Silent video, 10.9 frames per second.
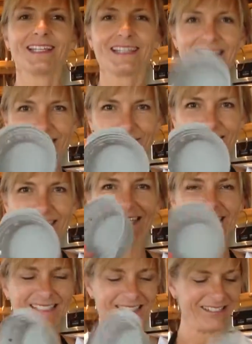this one
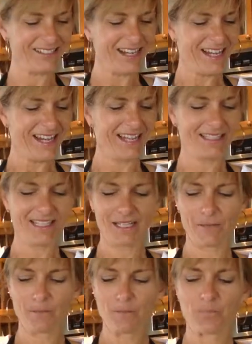insert, and
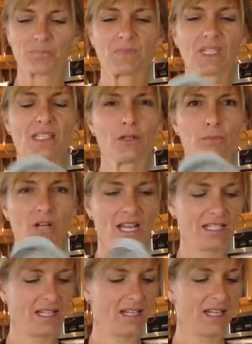then your
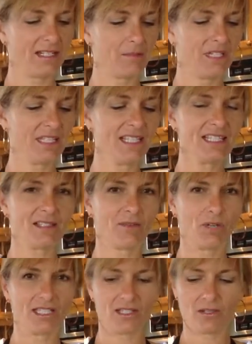bread item in this
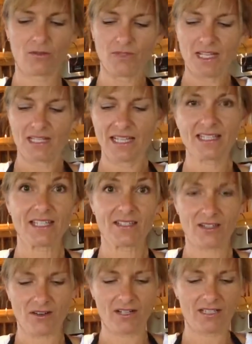one. So let's get
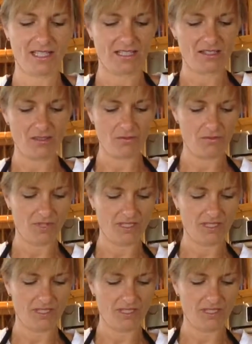started. Let's do